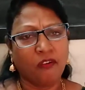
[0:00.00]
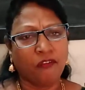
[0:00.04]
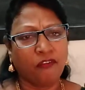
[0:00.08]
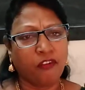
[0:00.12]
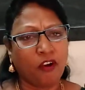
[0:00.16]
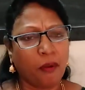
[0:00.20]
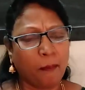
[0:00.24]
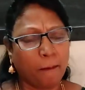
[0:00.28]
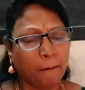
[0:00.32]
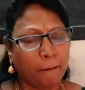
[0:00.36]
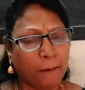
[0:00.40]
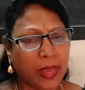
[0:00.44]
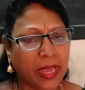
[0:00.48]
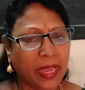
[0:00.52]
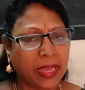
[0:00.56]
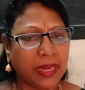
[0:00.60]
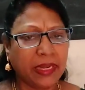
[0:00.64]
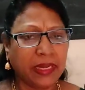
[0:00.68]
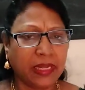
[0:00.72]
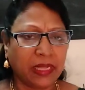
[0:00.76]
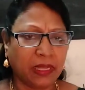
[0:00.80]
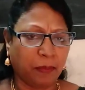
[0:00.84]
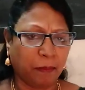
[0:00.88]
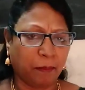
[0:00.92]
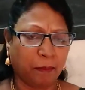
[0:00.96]
for
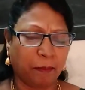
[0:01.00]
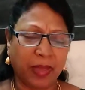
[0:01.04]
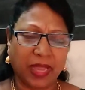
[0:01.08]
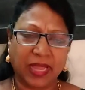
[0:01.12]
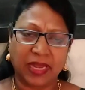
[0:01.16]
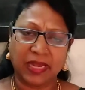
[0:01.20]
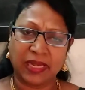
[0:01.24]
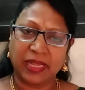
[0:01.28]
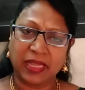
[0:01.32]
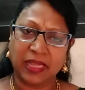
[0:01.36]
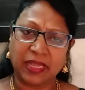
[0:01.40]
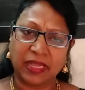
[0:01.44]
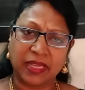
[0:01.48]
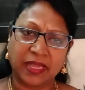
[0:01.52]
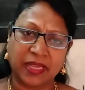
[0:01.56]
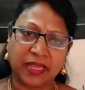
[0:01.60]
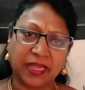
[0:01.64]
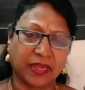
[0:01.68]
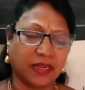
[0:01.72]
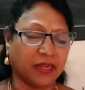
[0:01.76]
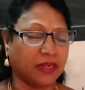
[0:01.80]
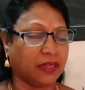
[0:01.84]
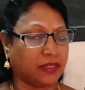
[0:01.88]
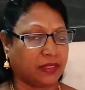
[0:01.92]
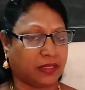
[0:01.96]
many, many
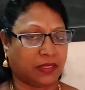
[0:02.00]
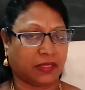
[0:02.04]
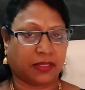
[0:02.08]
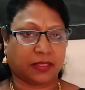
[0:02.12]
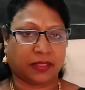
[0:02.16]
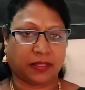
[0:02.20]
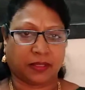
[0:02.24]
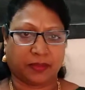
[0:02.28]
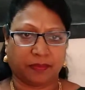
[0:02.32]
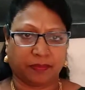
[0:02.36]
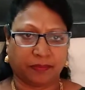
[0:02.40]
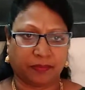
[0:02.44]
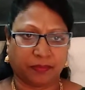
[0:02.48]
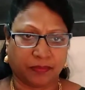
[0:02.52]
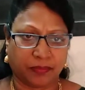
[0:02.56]
years.